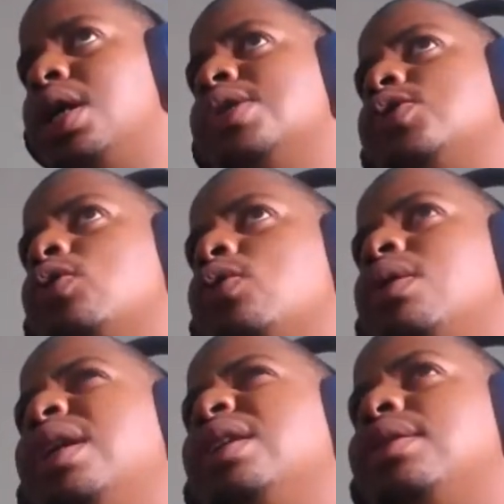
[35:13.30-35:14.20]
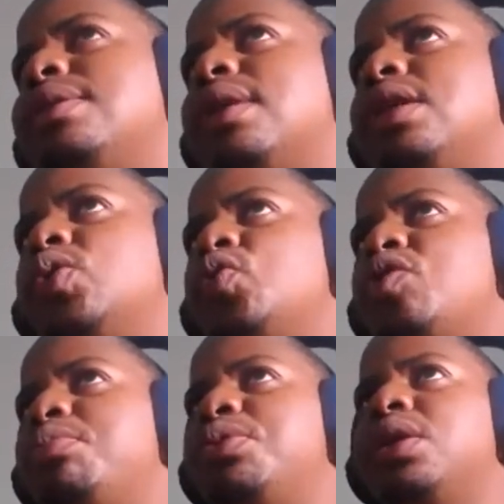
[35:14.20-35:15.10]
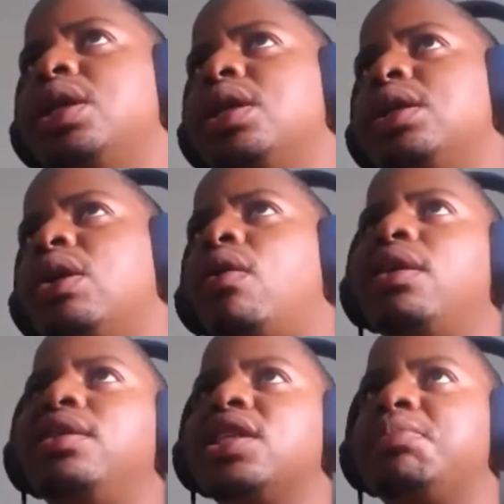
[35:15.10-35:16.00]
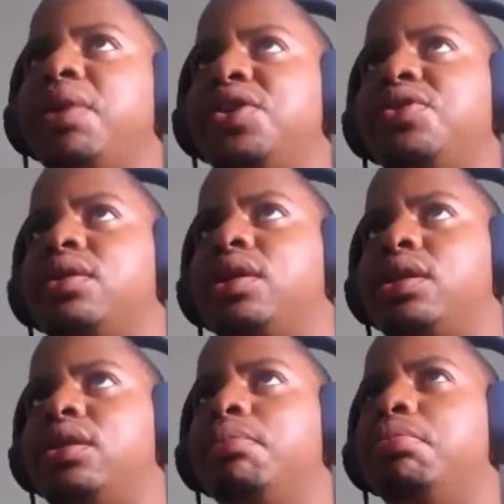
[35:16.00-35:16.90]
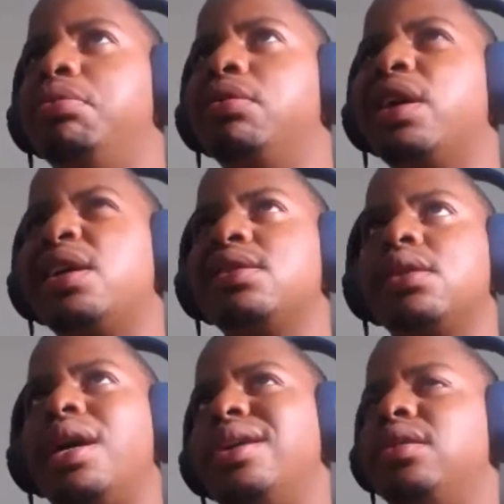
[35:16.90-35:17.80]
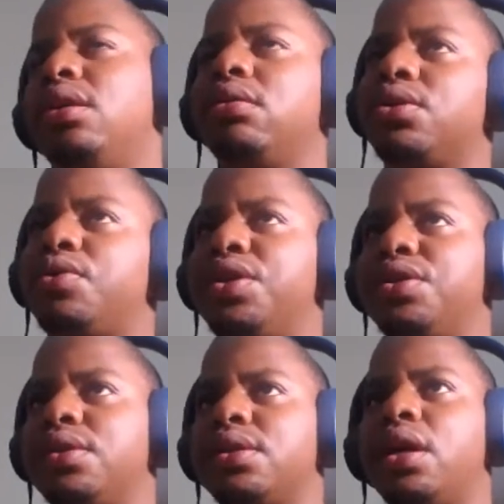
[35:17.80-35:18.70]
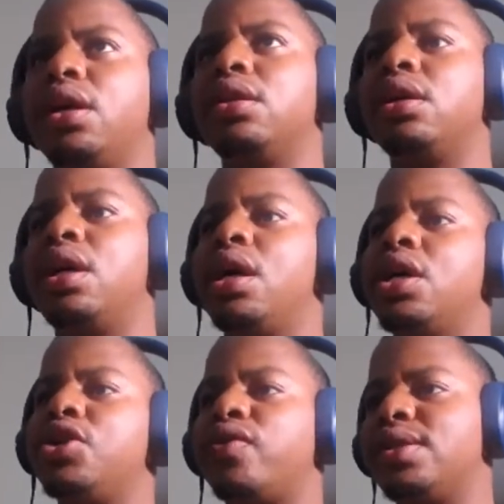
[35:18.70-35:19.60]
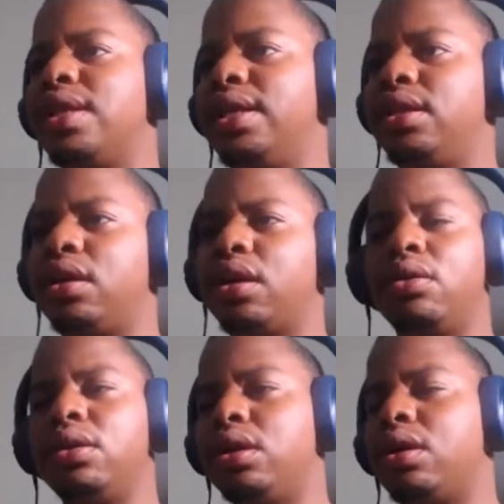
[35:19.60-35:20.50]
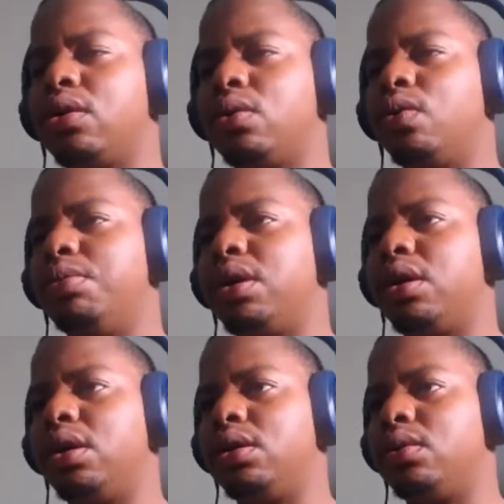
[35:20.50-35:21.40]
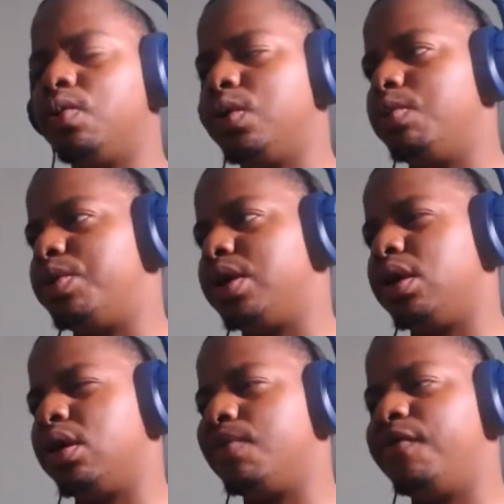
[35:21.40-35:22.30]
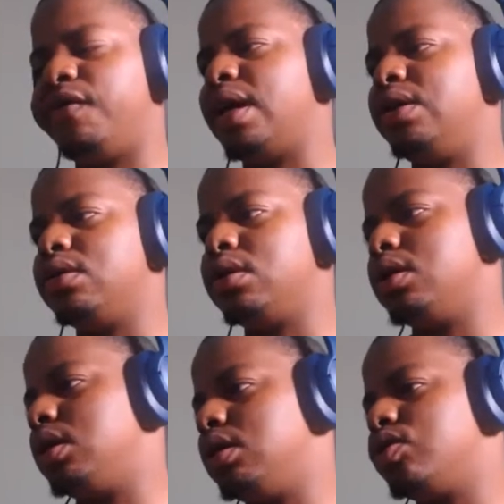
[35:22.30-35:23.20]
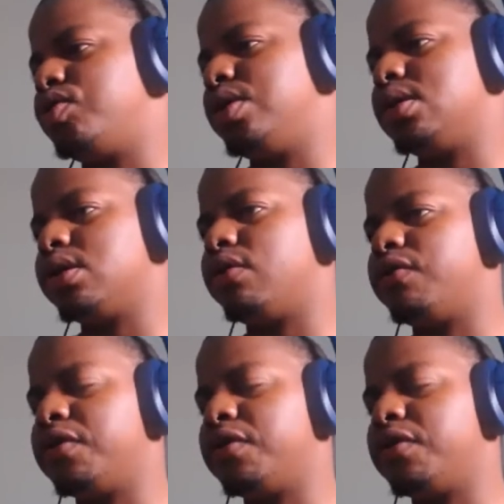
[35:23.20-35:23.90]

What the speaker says: So like the Design Sutra book, the only thing special that the book has are the illustrations, and translating, I don't think it will bring value to the industry itself.